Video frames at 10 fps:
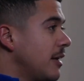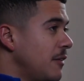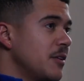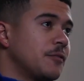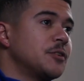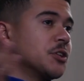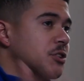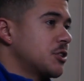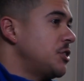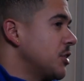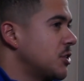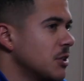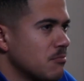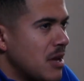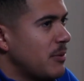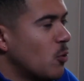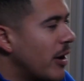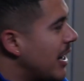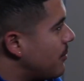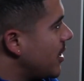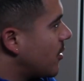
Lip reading: Even if you just took maybe one AP